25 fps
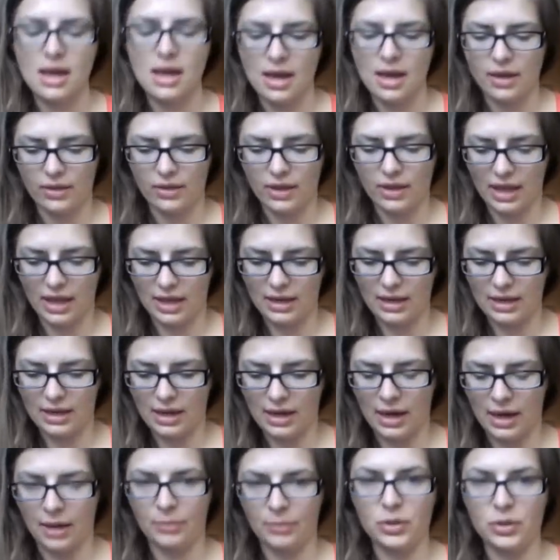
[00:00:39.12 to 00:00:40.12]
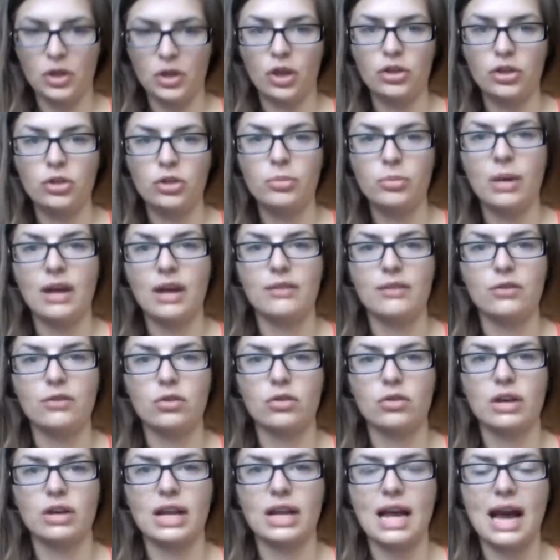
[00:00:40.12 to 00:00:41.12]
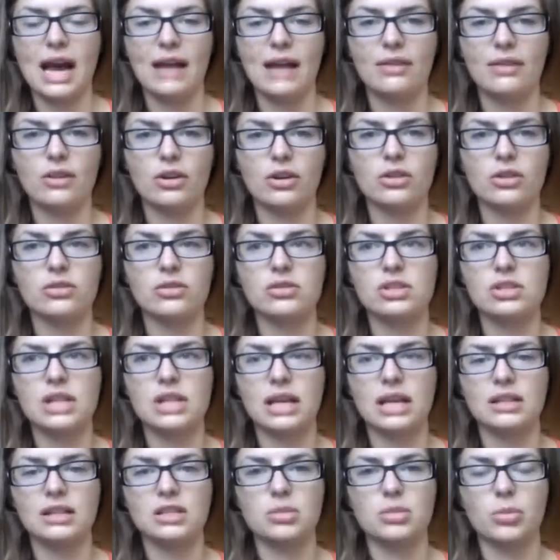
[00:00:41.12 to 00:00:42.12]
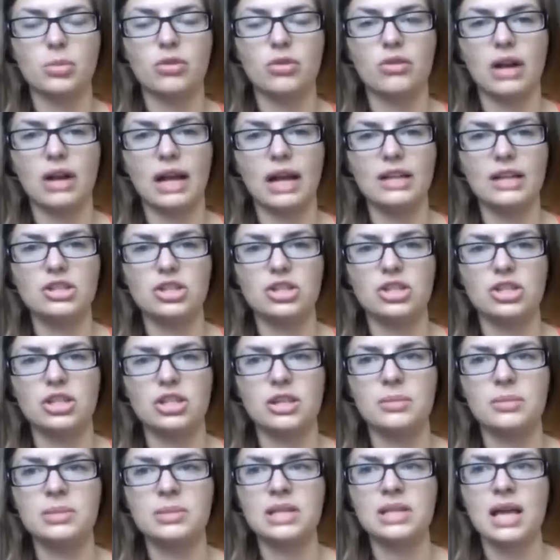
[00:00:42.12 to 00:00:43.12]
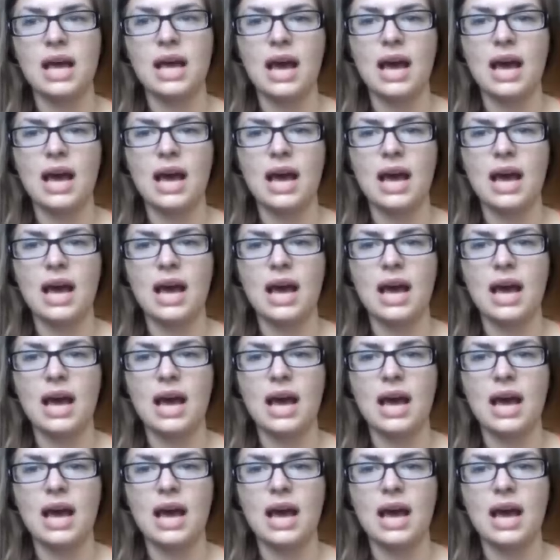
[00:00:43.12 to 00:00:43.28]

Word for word: then, um, you know, you may have already had those intimate relationships.